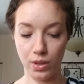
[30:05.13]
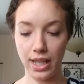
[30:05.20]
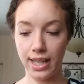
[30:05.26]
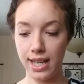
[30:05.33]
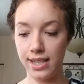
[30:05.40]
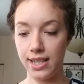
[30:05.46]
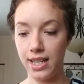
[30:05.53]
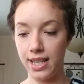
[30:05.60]

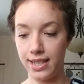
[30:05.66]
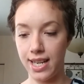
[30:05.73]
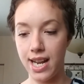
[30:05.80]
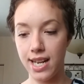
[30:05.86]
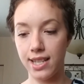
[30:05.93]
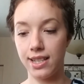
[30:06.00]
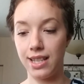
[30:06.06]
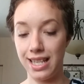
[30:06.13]
Like I said, it
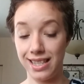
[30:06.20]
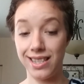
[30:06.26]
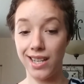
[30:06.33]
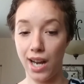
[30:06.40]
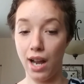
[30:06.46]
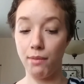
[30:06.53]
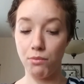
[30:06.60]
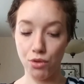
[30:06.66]
takes less
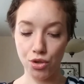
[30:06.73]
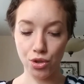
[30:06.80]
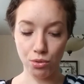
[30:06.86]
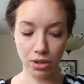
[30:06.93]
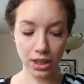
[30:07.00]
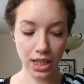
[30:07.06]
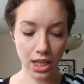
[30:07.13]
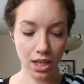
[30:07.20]
time
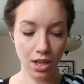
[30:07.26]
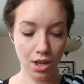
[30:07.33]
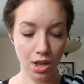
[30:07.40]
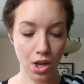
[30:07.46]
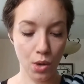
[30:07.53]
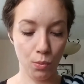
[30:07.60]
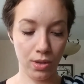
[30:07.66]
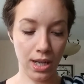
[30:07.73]
usually
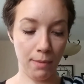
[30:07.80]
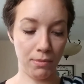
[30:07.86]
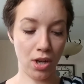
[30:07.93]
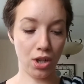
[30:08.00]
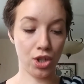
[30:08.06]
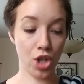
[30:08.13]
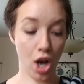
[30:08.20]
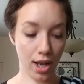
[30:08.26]
when I'm
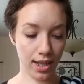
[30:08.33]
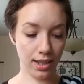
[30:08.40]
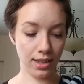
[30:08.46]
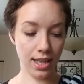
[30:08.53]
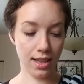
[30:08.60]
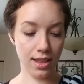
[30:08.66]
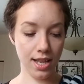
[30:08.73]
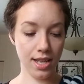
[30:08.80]
not talking
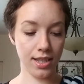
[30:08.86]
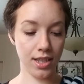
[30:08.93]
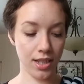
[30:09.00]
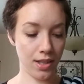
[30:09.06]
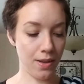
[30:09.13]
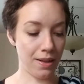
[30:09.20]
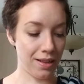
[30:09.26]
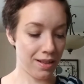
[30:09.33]
like this,
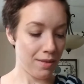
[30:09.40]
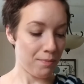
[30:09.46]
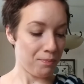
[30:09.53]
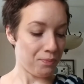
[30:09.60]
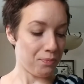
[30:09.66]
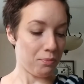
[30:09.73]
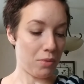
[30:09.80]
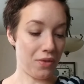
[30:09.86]

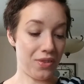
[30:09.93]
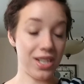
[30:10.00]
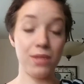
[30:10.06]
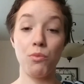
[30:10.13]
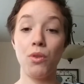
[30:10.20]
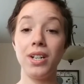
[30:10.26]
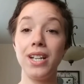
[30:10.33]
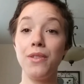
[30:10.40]
but this
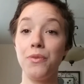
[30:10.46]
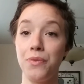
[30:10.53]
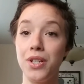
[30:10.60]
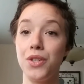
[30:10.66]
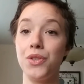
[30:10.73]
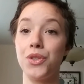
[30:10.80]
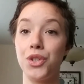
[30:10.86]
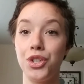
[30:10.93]
morning
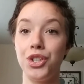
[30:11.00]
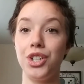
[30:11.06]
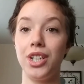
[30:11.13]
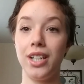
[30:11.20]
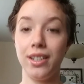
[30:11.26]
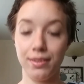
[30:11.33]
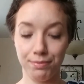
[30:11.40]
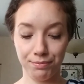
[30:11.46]
feels good.
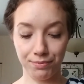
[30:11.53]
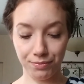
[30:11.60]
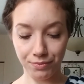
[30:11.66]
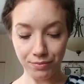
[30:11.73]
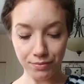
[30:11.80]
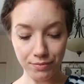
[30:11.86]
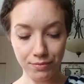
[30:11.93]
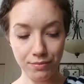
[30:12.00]

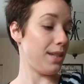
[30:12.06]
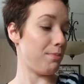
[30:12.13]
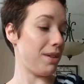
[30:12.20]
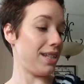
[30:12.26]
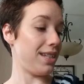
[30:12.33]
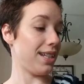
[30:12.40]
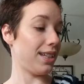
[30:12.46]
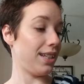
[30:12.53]
That's
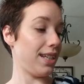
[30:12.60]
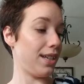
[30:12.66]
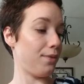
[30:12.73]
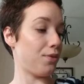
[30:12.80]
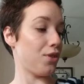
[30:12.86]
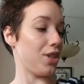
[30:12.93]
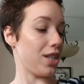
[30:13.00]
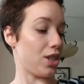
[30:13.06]
basically it
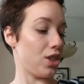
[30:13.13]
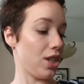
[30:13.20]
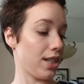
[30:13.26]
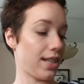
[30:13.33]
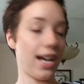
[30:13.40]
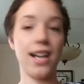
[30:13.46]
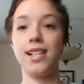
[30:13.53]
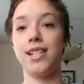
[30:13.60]
for this look,
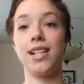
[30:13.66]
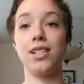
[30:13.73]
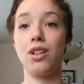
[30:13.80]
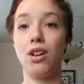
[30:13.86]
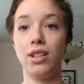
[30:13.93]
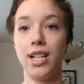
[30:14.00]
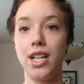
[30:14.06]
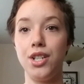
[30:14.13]
guys. That's
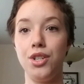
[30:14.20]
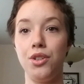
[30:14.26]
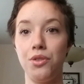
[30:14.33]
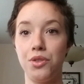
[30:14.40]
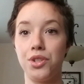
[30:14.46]
all I do.